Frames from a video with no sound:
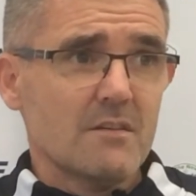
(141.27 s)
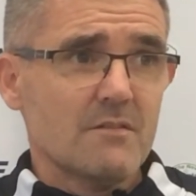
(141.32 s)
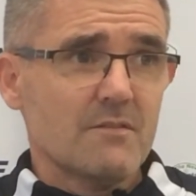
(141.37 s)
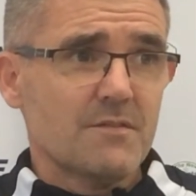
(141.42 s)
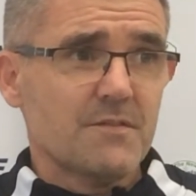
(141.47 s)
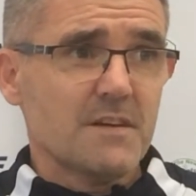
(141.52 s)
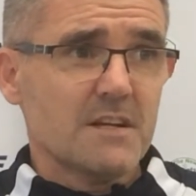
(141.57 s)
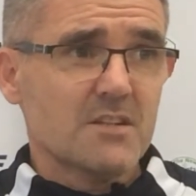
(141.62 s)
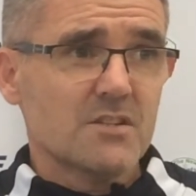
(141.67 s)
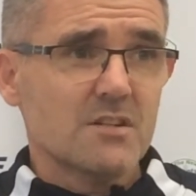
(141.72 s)

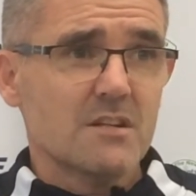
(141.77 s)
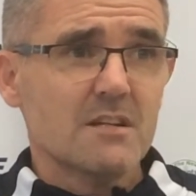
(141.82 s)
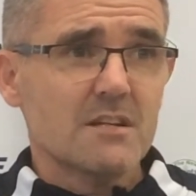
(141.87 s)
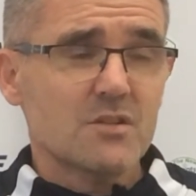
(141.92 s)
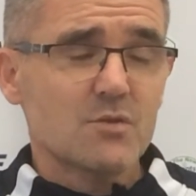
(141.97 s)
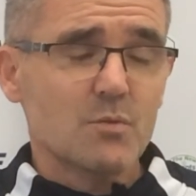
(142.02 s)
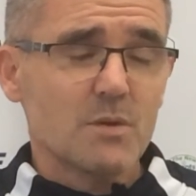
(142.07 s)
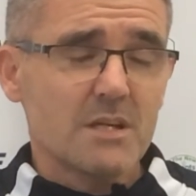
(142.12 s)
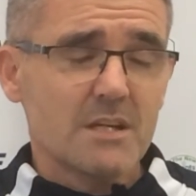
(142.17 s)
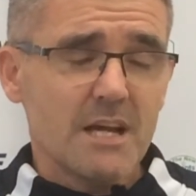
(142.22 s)
fixture
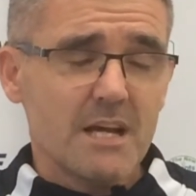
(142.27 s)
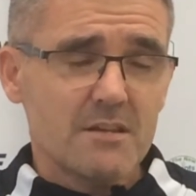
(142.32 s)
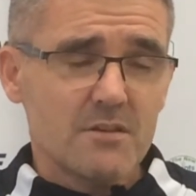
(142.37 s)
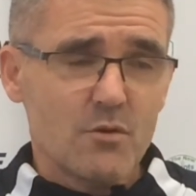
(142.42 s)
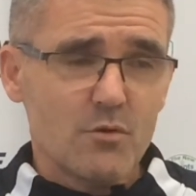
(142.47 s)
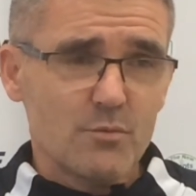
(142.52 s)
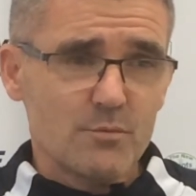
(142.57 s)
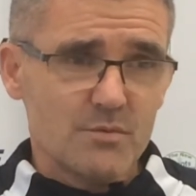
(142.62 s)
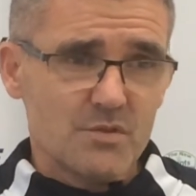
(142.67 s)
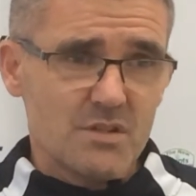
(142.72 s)
this weekend
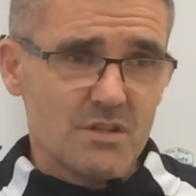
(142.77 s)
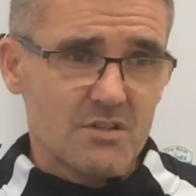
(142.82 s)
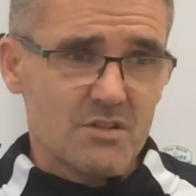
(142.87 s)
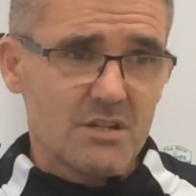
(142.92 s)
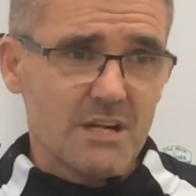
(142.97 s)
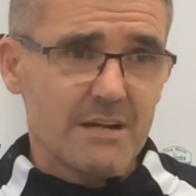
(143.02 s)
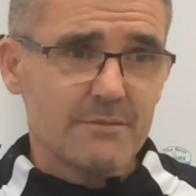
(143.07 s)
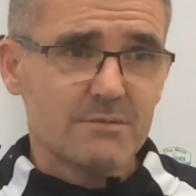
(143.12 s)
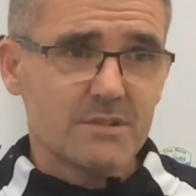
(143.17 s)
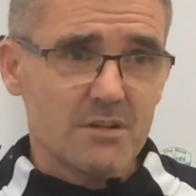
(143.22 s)
opens the
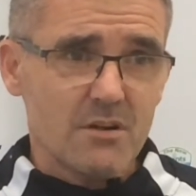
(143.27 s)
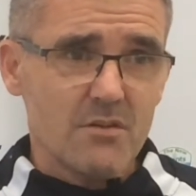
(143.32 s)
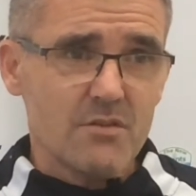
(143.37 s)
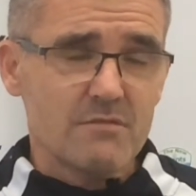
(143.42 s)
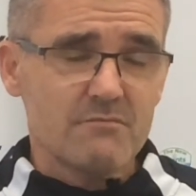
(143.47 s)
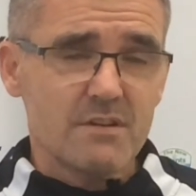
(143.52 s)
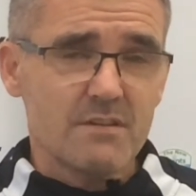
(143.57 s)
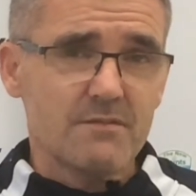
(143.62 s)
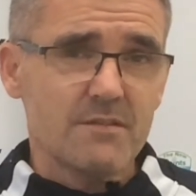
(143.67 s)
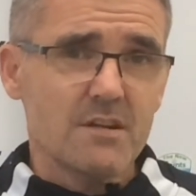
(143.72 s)
chapter on
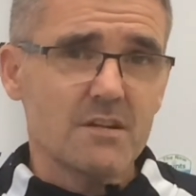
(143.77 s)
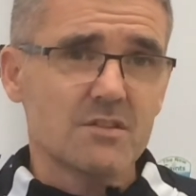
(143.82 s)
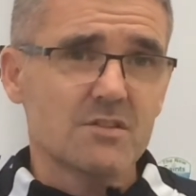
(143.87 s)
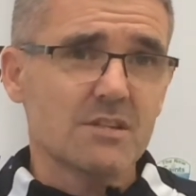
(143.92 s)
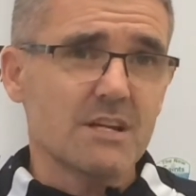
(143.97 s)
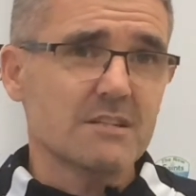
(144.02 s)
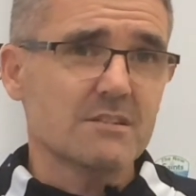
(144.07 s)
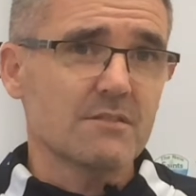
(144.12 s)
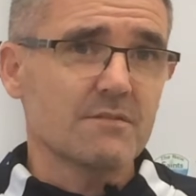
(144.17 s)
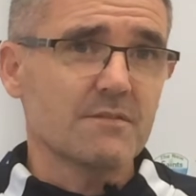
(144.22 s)
the reverse
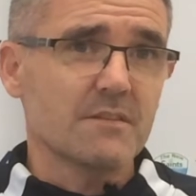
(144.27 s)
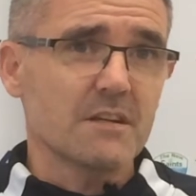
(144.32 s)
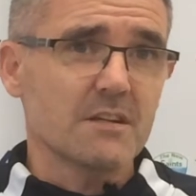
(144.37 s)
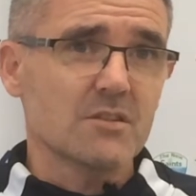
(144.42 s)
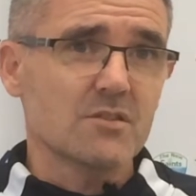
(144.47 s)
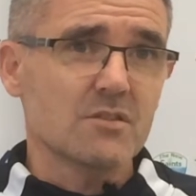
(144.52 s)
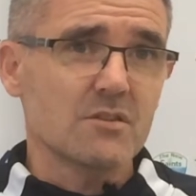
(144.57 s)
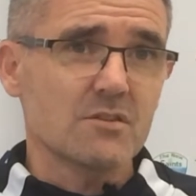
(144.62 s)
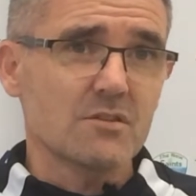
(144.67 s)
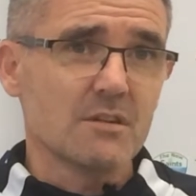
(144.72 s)
set of
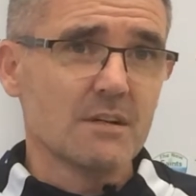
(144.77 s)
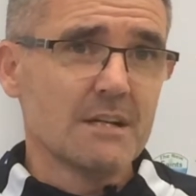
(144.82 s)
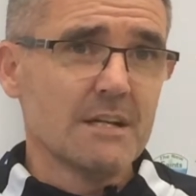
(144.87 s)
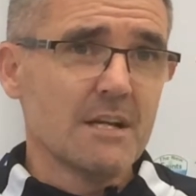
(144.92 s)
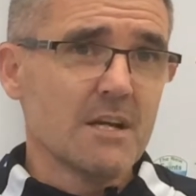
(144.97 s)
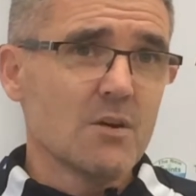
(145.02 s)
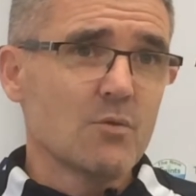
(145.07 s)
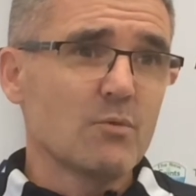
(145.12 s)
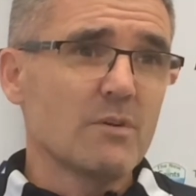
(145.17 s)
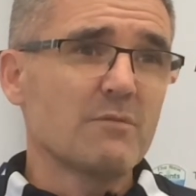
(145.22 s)
fixtures.
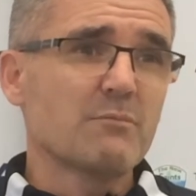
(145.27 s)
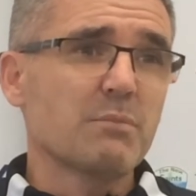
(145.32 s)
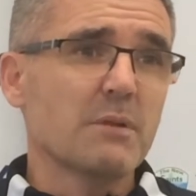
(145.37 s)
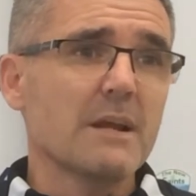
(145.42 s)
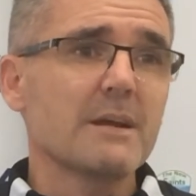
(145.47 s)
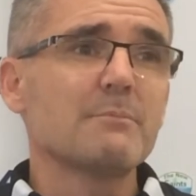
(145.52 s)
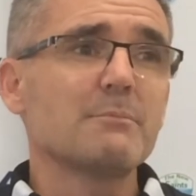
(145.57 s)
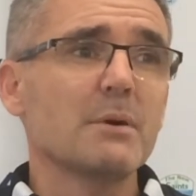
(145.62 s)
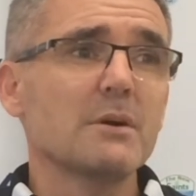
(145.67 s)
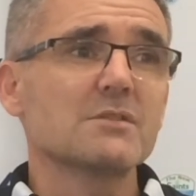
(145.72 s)
We've
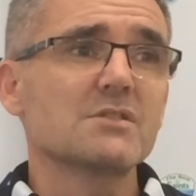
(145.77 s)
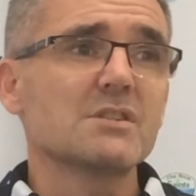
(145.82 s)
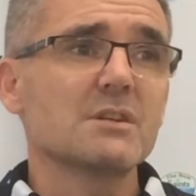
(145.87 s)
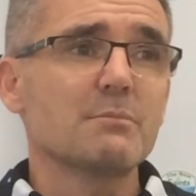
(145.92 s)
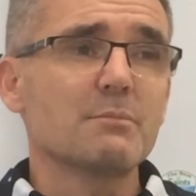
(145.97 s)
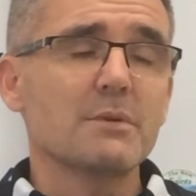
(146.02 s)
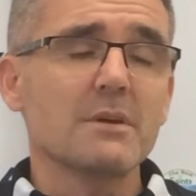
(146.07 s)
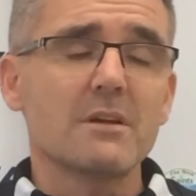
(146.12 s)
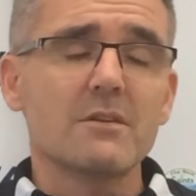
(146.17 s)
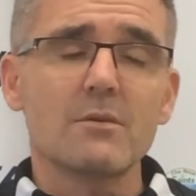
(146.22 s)
played
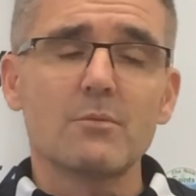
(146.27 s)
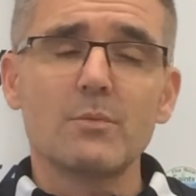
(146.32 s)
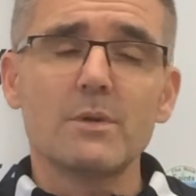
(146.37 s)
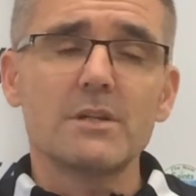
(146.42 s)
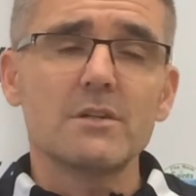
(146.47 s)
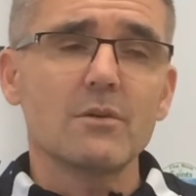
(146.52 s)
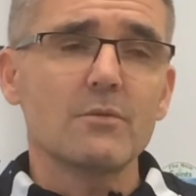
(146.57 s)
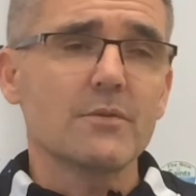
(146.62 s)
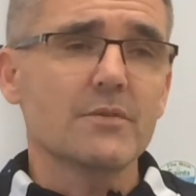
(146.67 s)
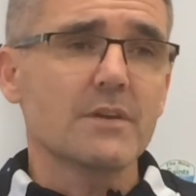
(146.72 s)
Pontypridd and we
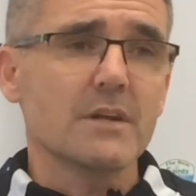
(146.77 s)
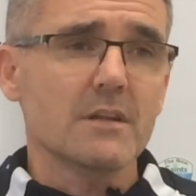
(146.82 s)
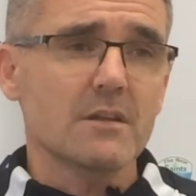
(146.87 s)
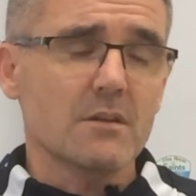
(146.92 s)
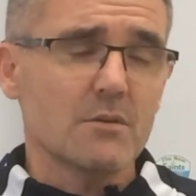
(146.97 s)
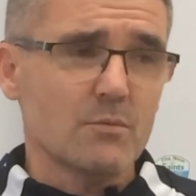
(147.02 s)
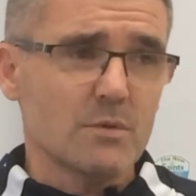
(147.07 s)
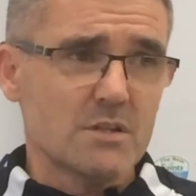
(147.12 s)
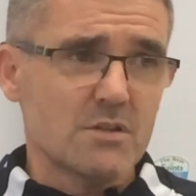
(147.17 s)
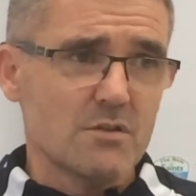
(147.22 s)
don't think
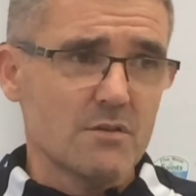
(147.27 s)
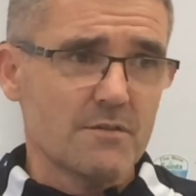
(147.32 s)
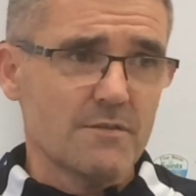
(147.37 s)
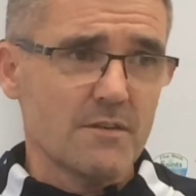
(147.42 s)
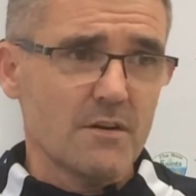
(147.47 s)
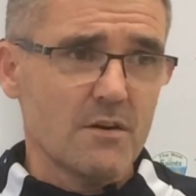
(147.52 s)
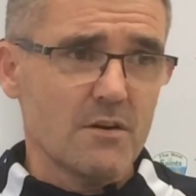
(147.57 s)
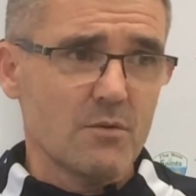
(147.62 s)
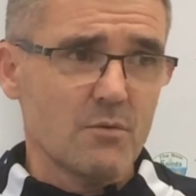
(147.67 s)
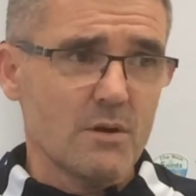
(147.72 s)
that we're too
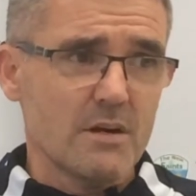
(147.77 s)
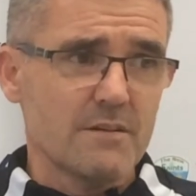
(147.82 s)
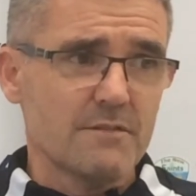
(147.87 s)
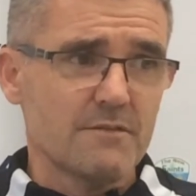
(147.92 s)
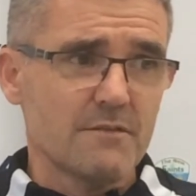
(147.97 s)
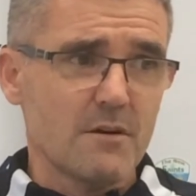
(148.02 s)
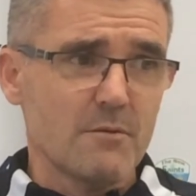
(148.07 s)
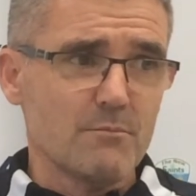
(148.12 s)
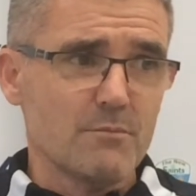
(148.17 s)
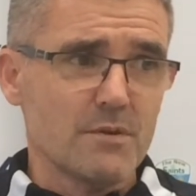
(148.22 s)
far away
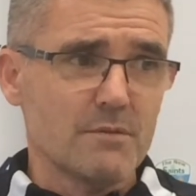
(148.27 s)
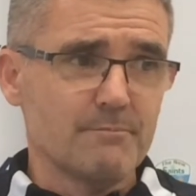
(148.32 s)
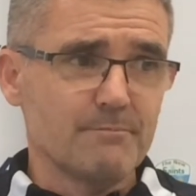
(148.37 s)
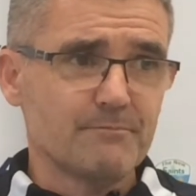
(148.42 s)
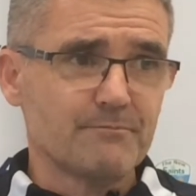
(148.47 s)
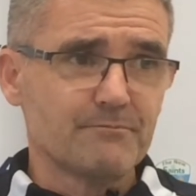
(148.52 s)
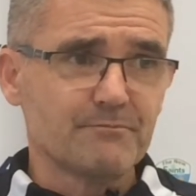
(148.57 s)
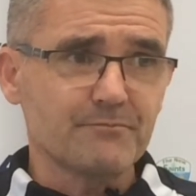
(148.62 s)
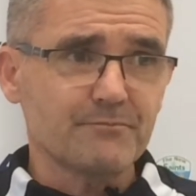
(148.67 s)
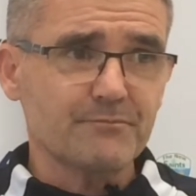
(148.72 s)
from them.
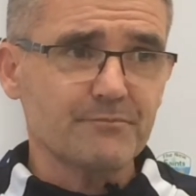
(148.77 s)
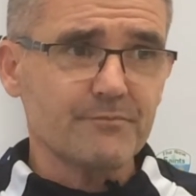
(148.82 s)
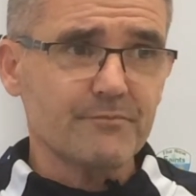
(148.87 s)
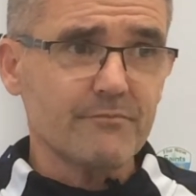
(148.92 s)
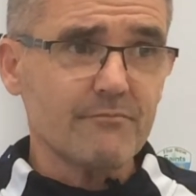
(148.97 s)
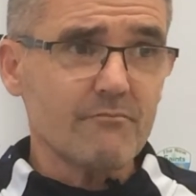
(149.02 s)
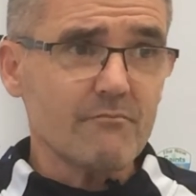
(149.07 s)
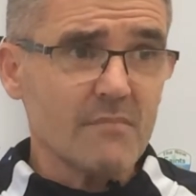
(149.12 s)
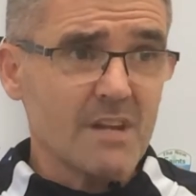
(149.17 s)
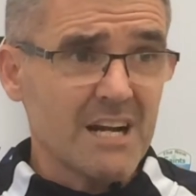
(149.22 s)

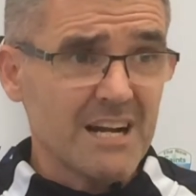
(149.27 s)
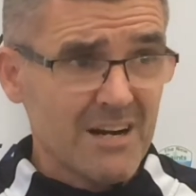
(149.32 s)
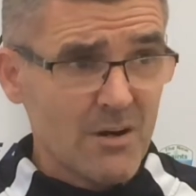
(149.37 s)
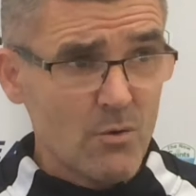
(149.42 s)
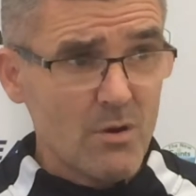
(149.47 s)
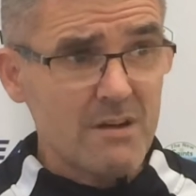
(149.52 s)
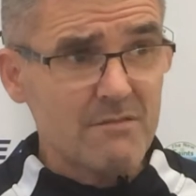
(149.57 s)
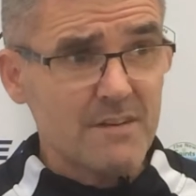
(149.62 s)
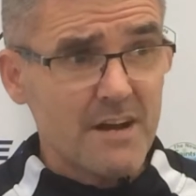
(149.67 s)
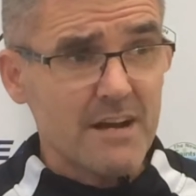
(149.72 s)

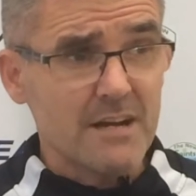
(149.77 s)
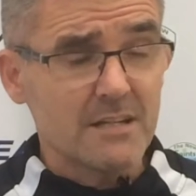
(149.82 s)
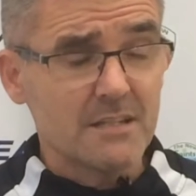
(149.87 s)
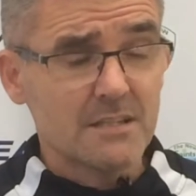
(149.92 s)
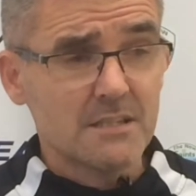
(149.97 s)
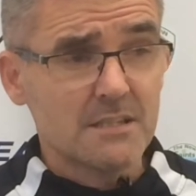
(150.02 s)
However,